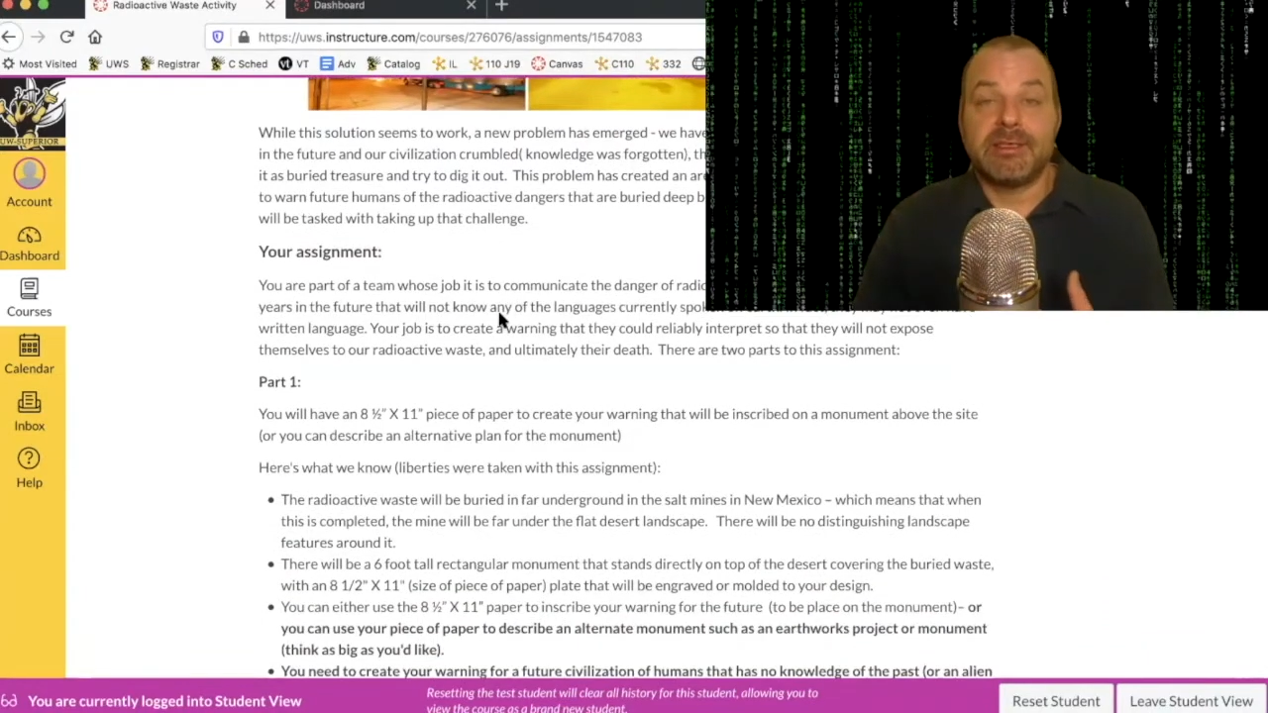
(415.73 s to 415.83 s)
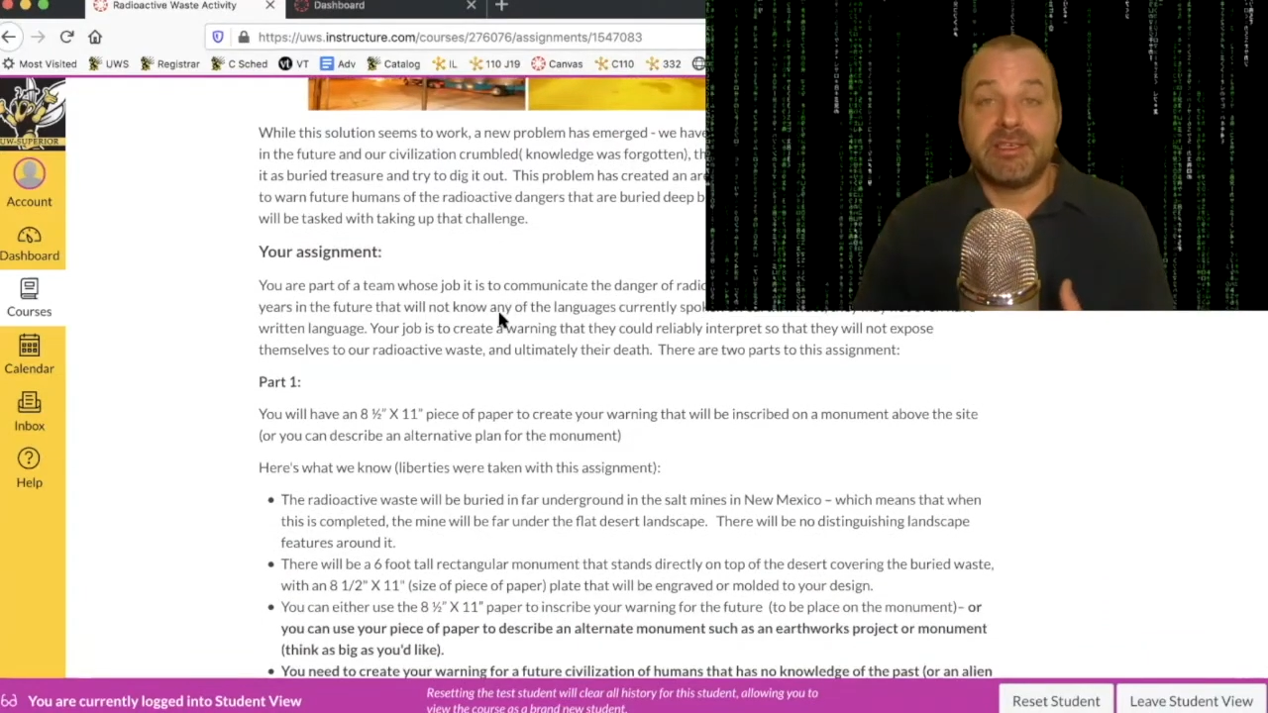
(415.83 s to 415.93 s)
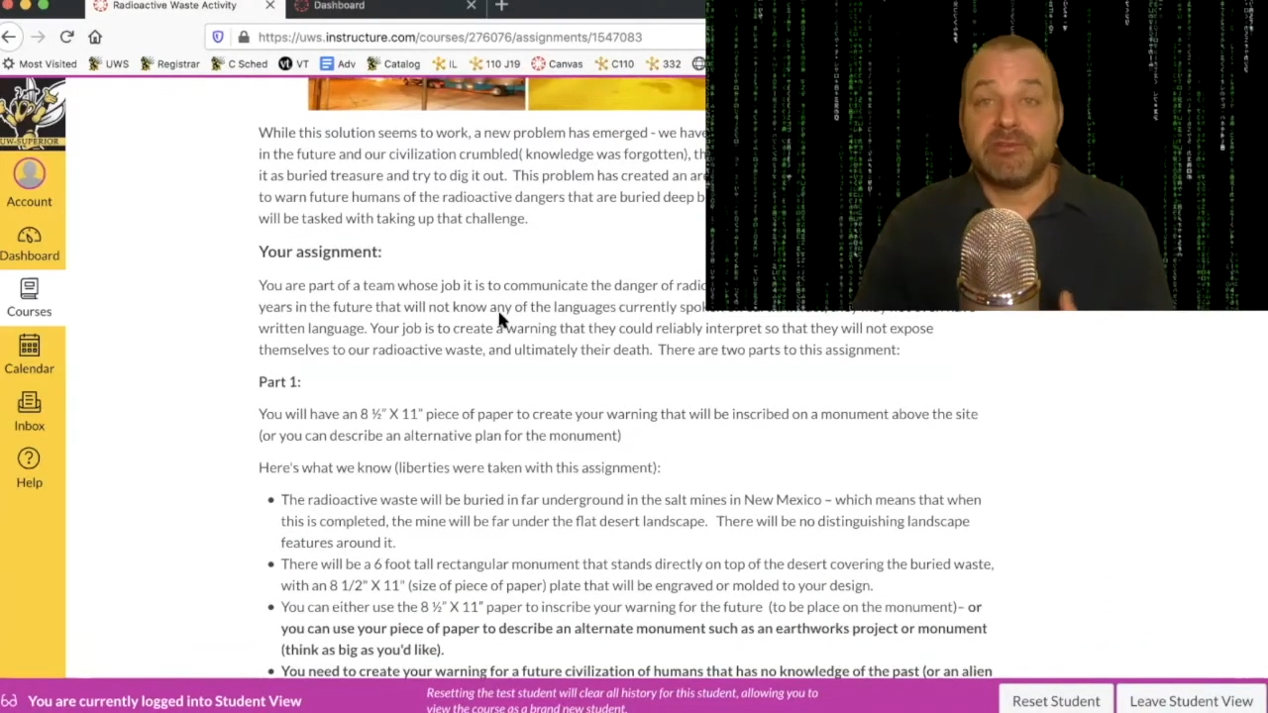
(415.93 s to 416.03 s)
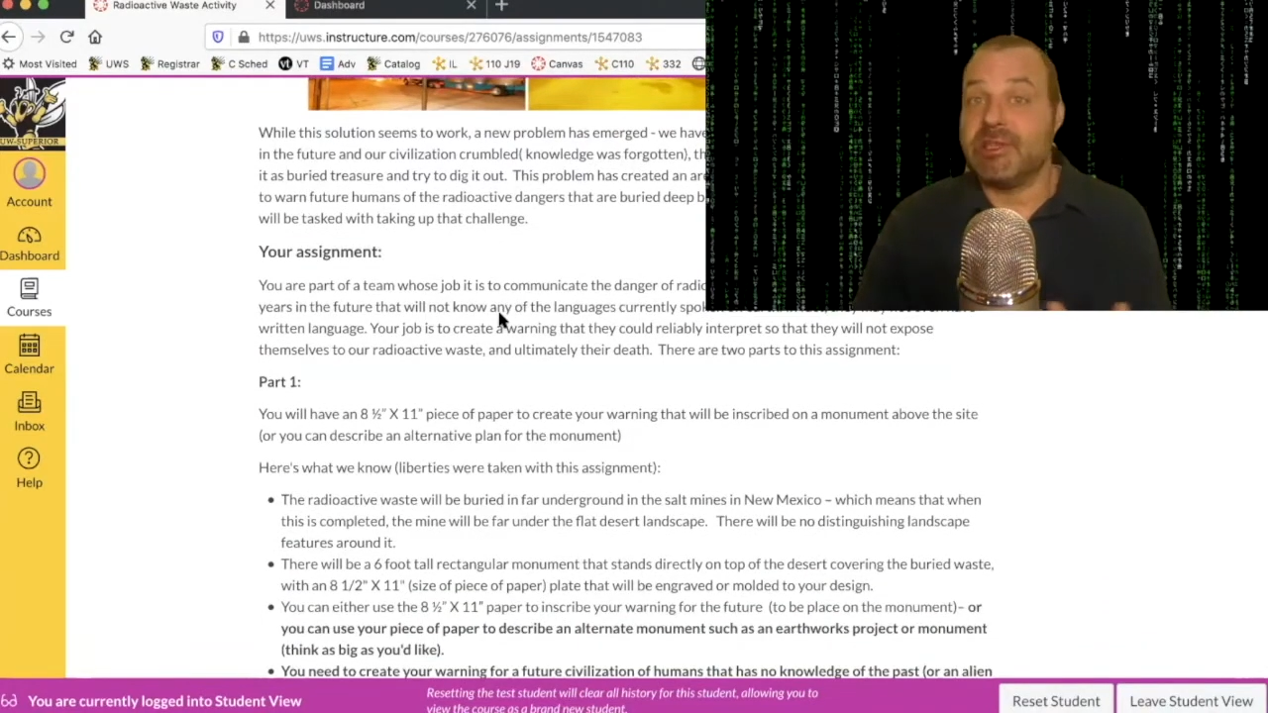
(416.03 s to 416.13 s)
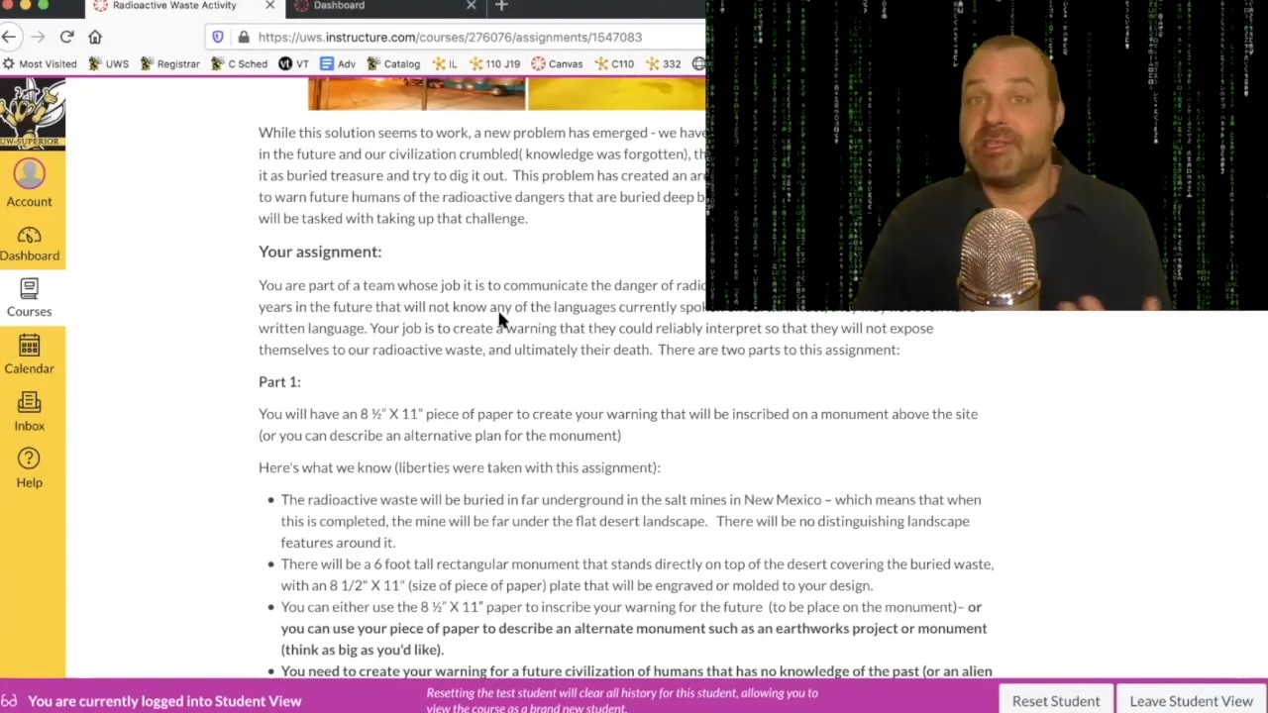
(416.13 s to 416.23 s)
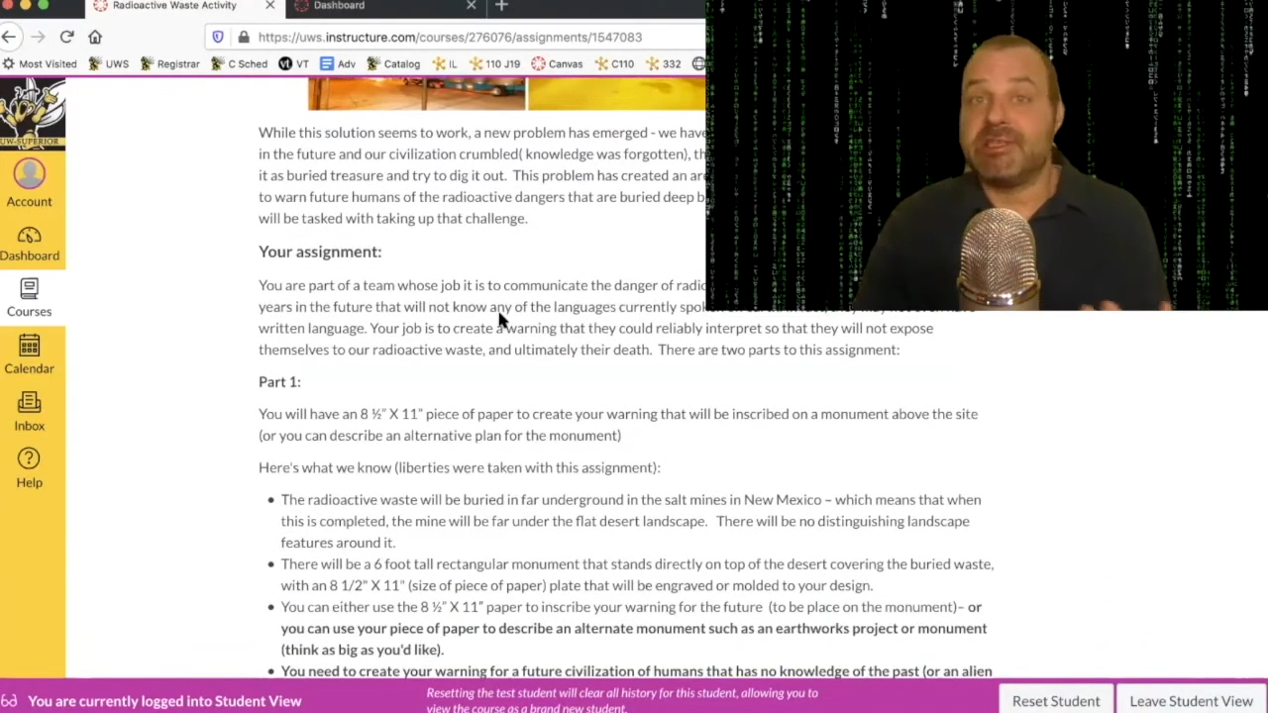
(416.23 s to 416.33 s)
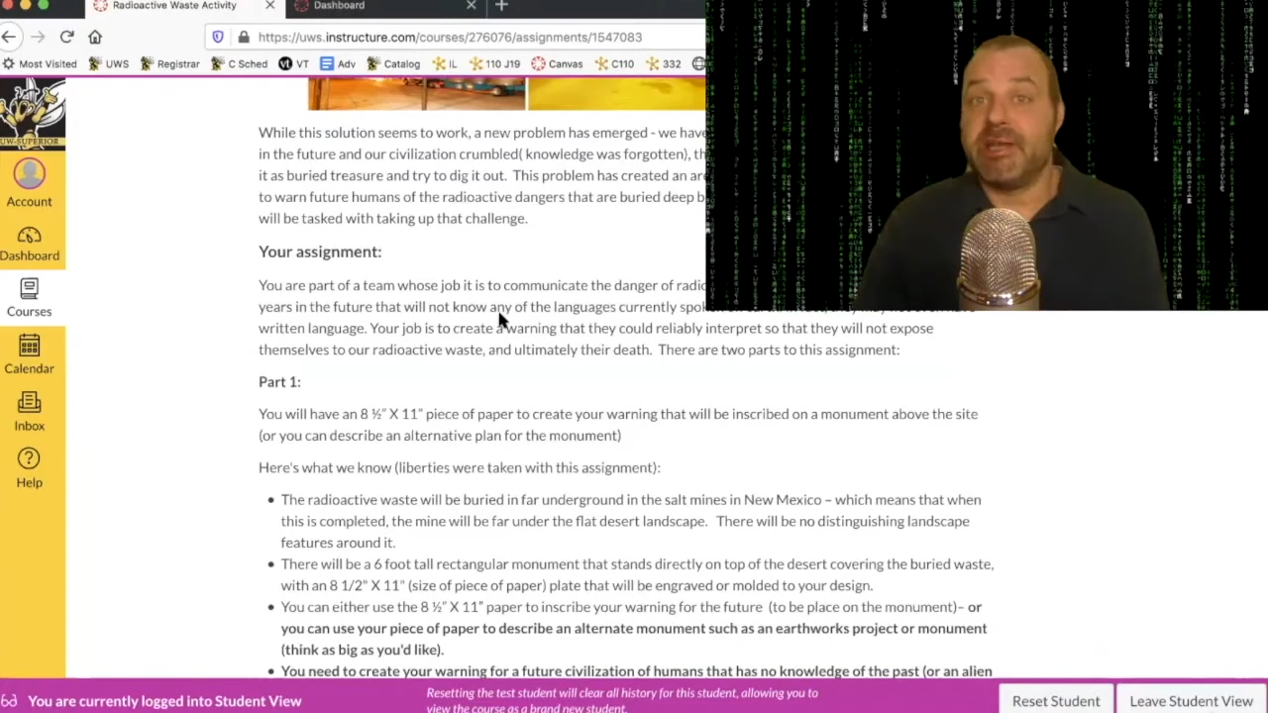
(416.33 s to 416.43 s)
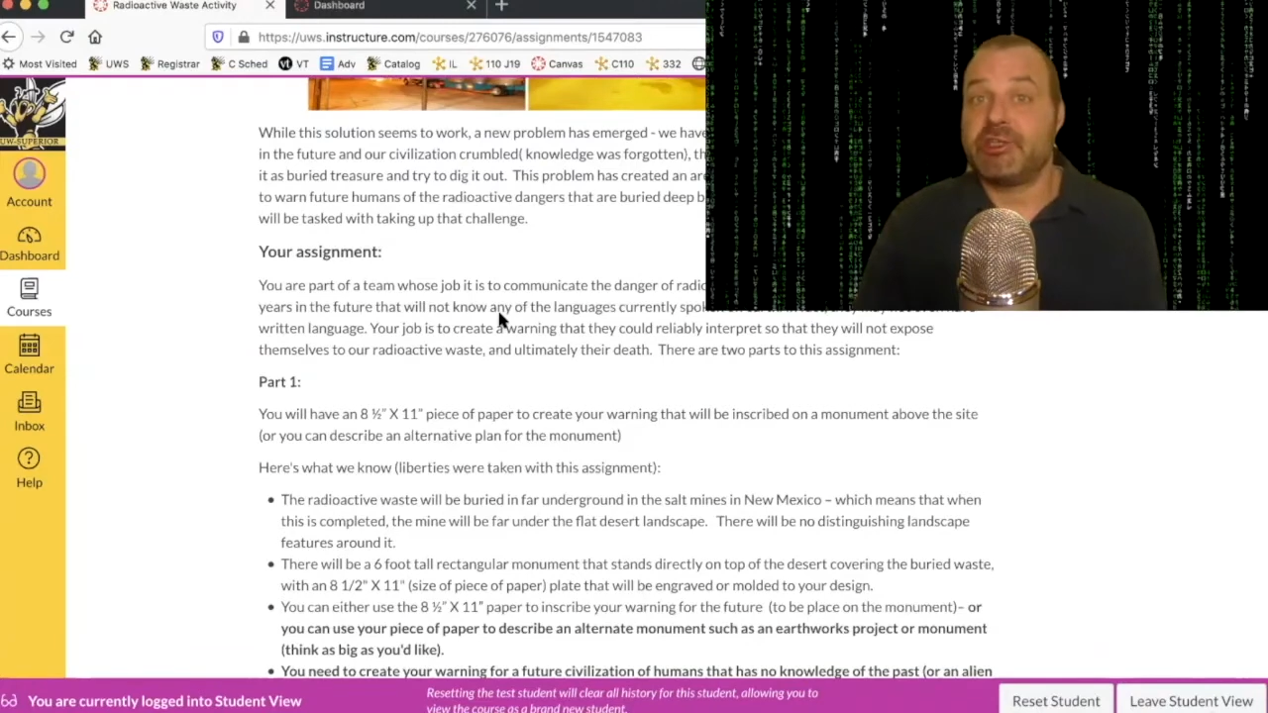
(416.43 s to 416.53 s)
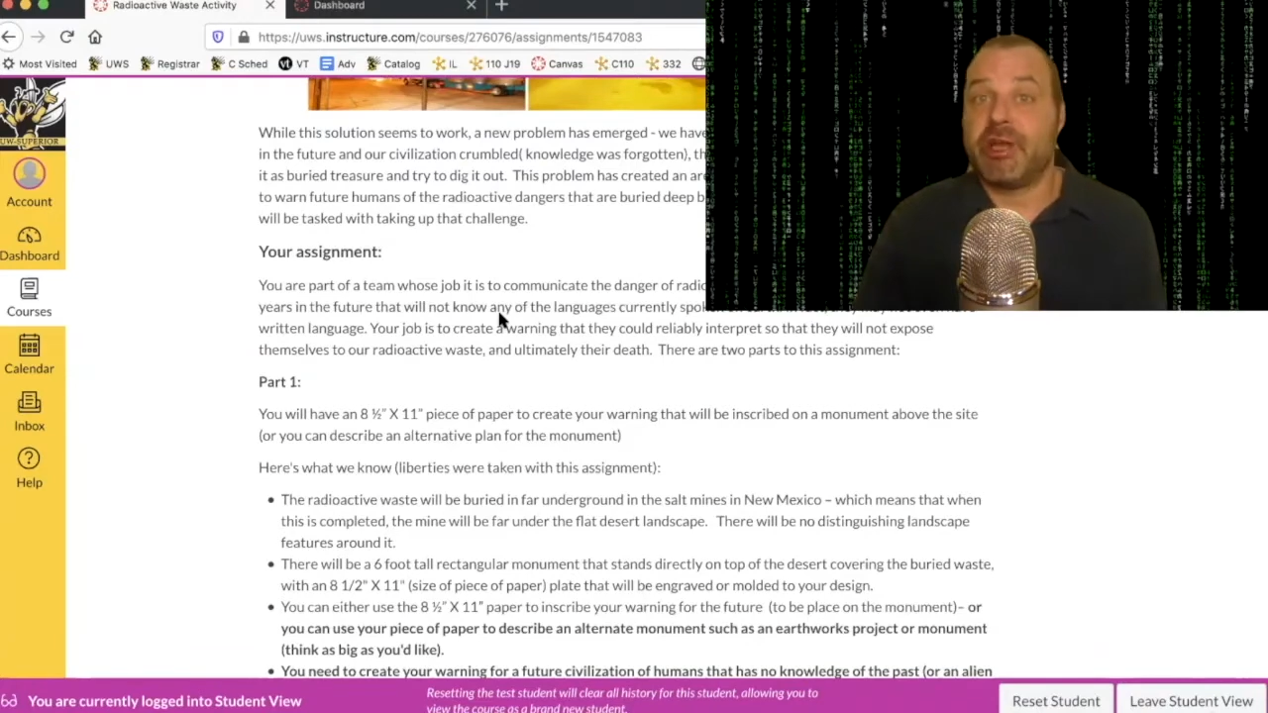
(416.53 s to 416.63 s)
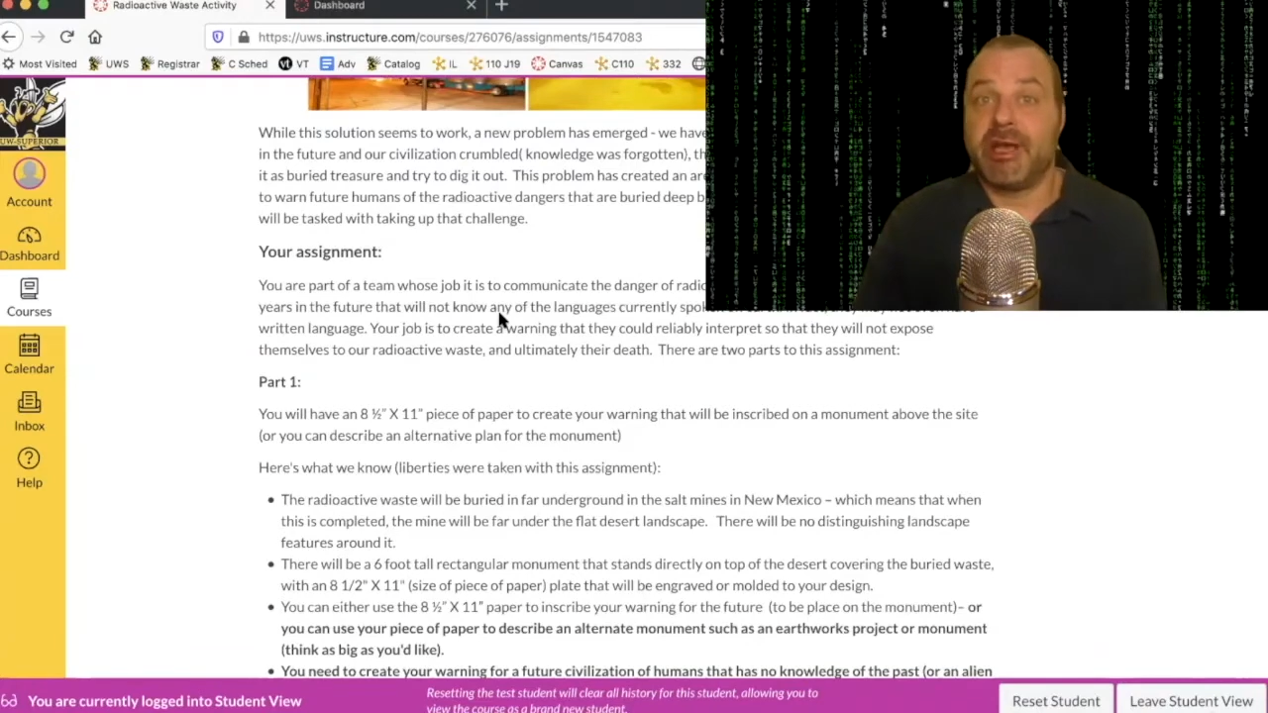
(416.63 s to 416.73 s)

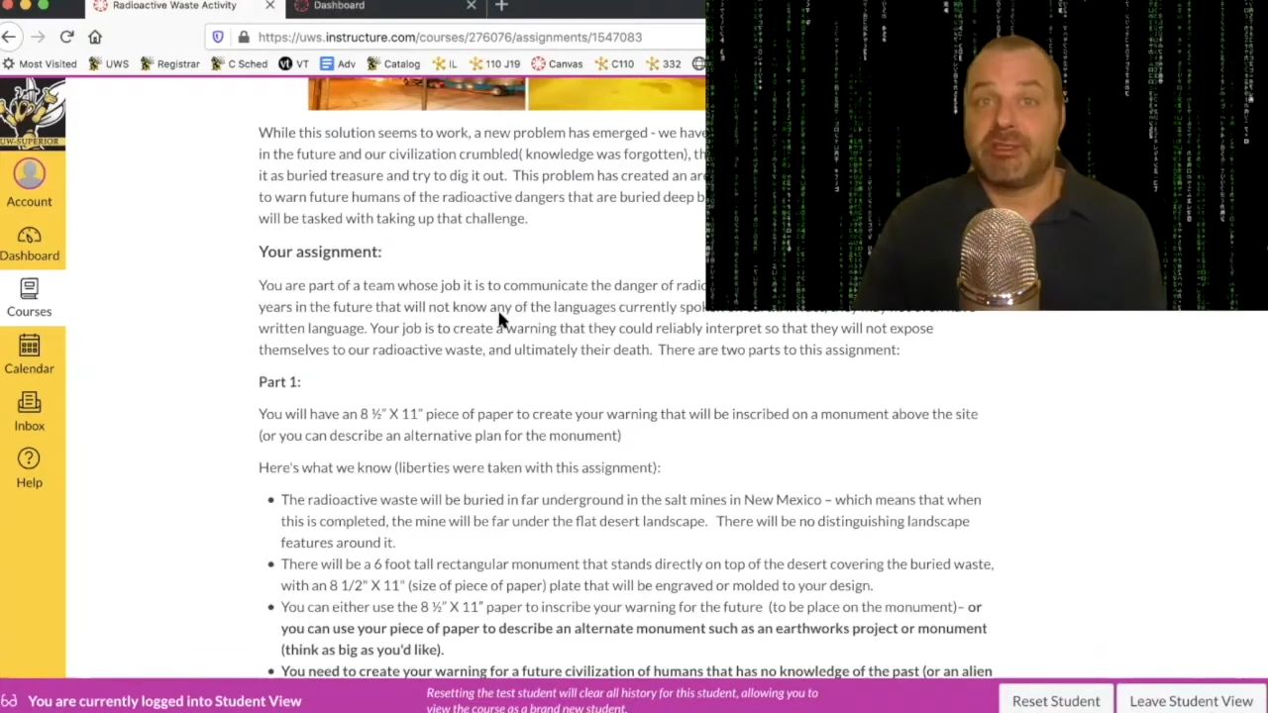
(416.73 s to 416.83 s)
civilization